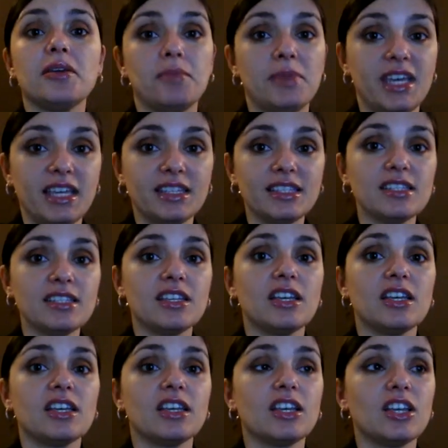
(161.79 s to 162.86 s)
Means
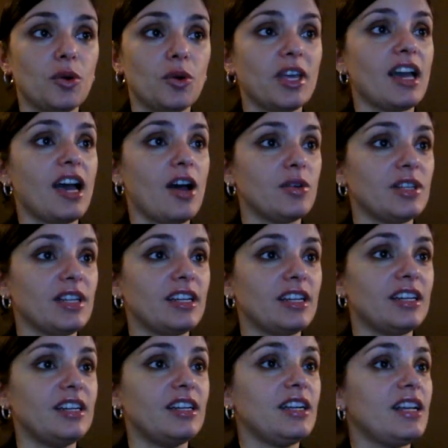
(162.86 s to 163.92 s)
going out
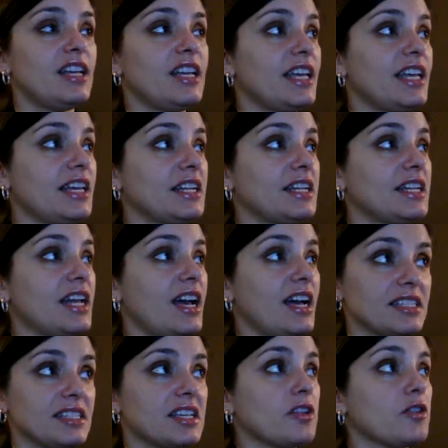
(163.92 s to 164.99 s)
there and
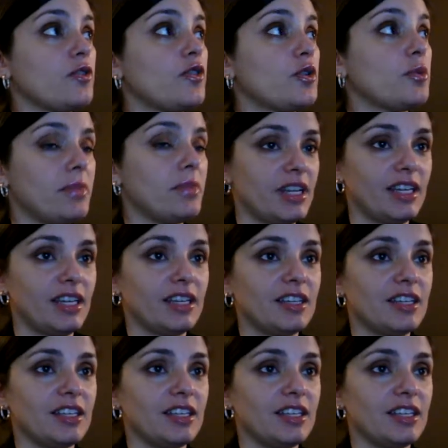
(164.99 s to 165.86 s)
asking for money.